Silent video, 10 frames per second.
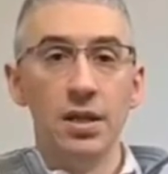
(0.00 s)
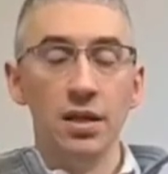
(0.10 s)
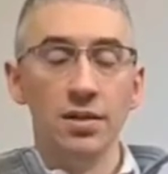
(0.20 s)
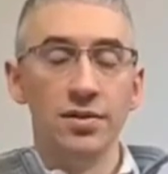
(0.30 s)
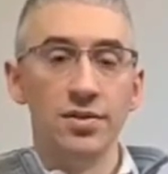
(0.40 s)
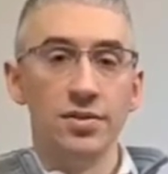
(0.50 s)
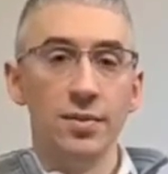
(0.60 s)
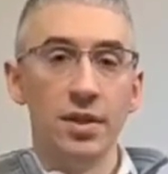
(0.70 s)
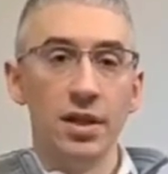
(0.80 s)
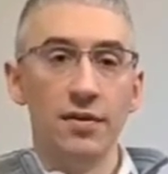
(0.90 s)
It's
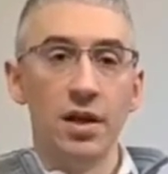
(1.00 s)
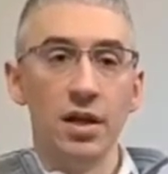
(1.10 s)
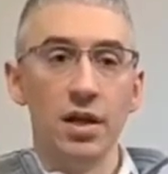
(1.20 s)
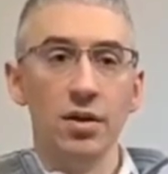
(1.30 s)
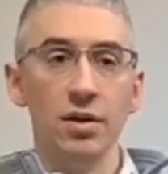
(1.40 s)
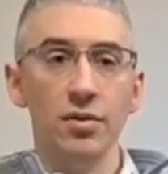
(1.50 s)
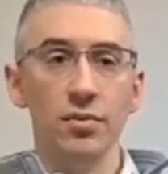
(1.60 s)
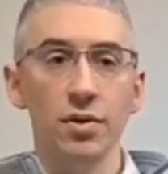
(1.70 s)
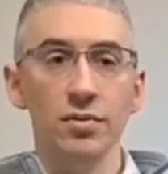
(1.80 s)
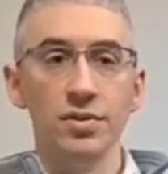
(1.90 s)
something I've kind of carried
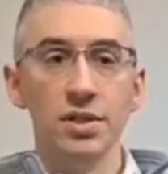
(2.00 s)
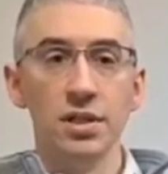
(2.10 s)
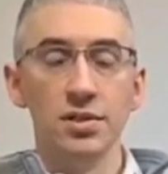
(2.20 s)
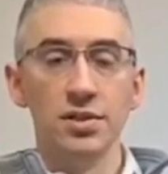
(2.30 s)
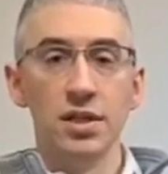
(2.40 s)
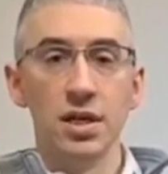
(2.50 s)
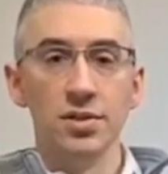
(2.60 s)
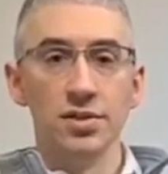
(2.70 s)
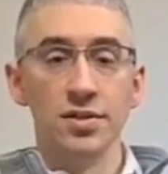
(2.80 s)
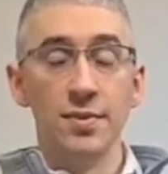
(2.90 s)
through since
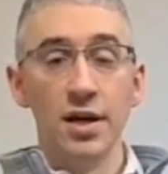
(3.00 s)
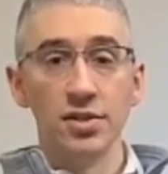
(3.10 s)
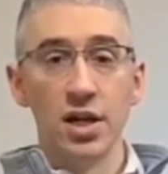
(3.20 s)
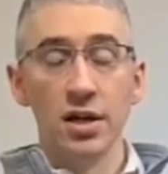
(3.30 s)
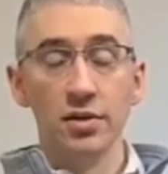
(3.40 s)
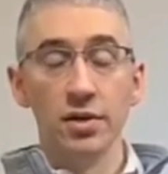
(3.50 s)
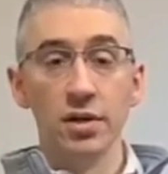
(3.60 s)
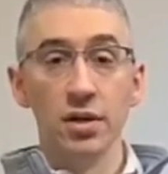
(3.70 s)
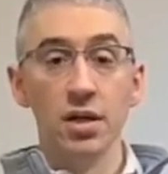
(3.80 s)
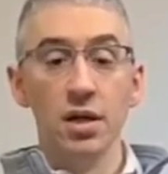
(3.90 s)
my
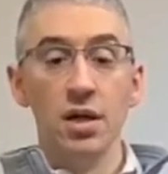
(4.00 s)
childhood,